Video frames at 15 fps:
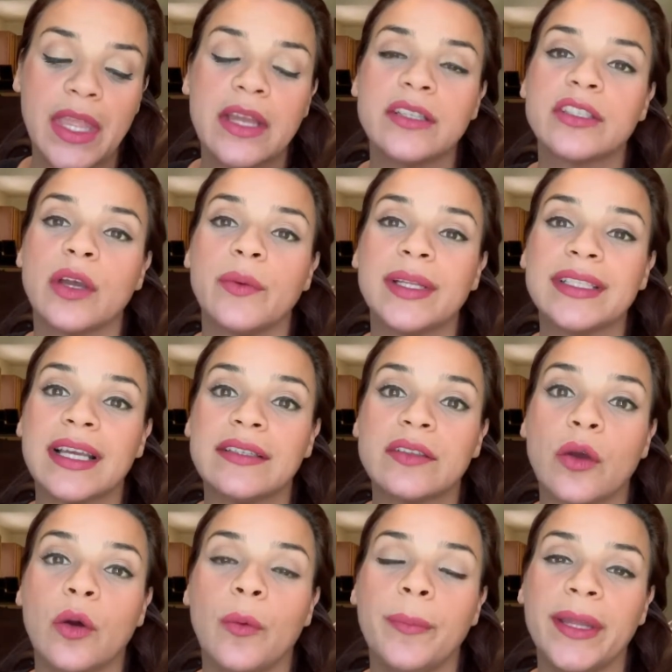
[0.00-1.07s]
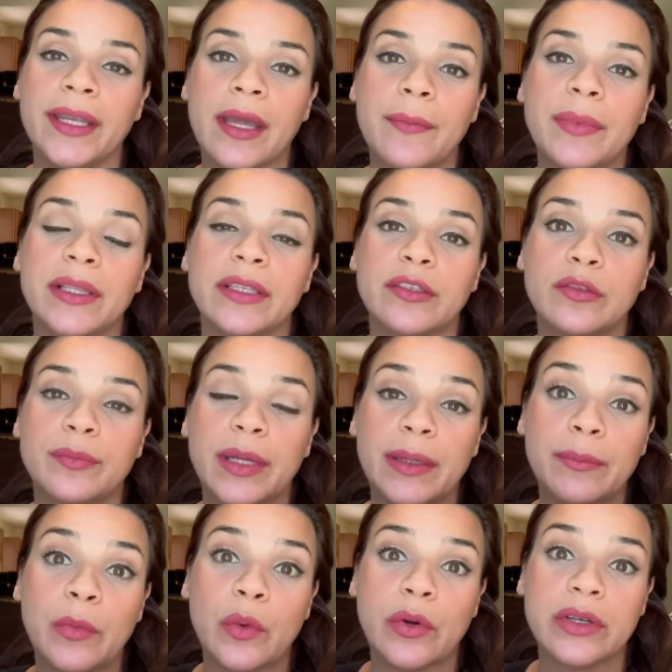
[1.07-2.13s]
So it does open up a little bit
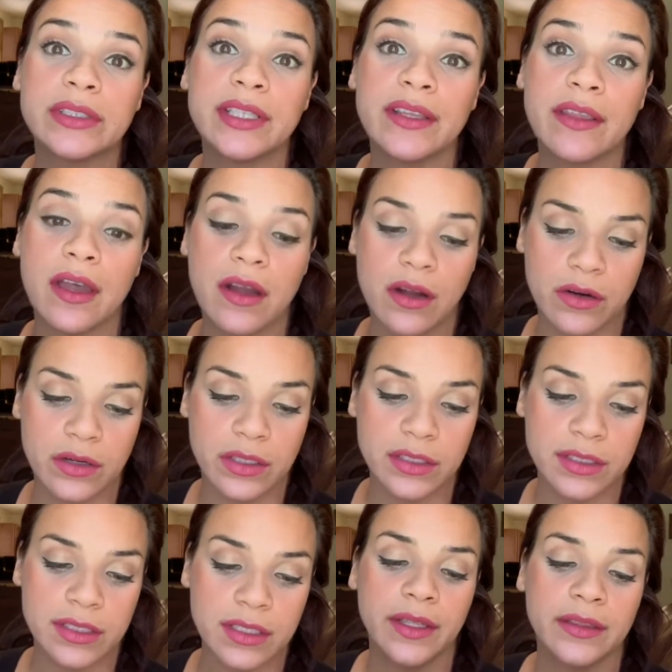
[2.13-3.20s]
more to the arts.